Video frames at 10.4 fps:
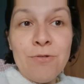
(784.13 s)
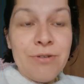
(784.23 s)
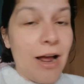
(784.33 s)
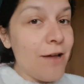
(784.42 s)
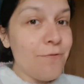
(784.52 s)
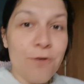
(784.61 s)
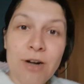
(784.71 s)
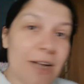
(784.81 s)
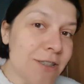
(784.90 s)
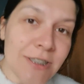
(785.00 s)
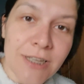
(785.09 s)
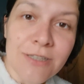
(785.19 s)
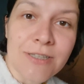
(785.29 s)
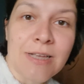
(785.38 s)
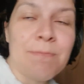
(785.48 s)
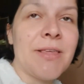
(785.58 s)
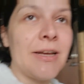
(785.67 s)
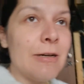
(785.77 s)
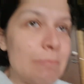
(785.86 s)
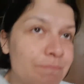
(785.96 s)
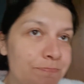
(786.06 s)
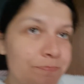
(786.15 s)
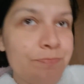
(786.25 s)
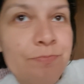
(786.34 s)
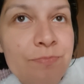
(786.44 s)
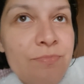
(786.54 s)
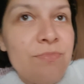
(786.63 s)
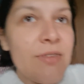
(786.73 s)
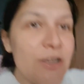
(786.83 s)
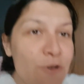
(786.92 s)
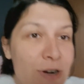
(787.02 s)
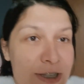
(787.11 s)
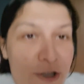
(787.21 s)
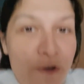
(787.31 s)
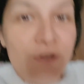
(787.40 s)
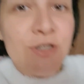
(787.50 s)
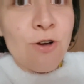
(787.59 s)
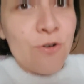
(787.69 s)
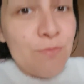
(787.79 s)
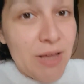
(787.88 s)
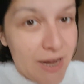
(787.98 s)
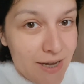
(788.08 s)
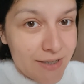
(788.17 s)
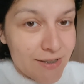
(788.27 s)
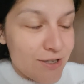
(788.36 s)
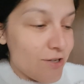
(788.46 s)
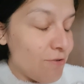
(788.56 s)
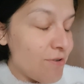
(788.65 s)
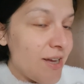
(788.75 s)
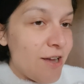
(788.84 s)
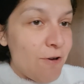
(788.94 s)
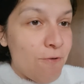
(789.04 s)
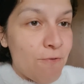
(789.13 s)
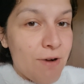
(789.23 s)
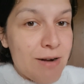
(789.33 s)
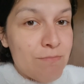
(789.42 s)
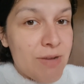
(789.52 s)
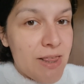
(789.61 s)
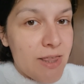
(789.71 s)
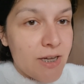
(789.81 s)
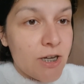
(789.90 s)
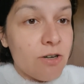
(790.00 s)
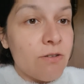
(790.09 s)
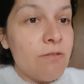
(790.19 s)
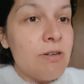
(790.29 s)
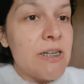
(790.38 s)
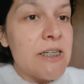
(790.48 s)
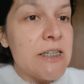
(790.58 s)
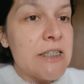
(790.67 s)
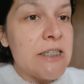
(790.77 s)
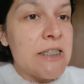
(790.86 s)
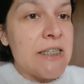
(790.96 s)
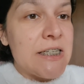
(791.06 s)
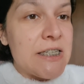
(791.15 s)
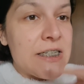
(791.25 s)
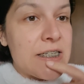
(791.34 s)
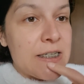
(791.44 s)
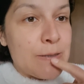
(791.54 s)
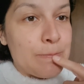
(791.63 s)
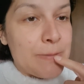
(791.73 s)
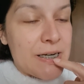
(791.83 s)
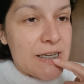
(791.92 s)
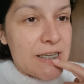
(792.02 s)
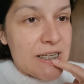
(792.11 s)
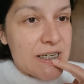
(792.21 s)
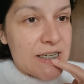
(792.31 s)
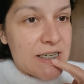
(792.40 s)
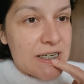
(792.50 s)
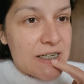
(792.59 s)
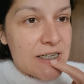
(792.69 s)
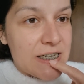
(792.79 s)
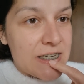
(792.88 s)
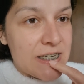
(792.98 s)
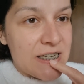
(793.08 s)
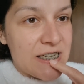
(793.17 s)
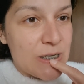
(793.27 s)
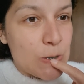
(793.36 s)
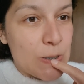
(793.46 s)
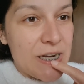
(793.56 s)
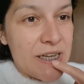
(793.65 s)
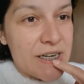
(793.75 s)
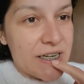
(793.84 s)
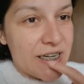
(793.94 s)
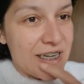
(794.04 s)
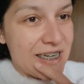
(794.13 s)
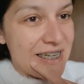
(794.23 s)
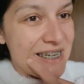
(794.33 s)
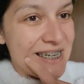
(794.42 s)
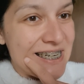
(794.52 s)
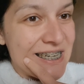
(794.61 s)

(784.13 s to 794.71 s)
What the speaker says: I forgot to tell you something. You are so behind. So 1 month ago, my wire here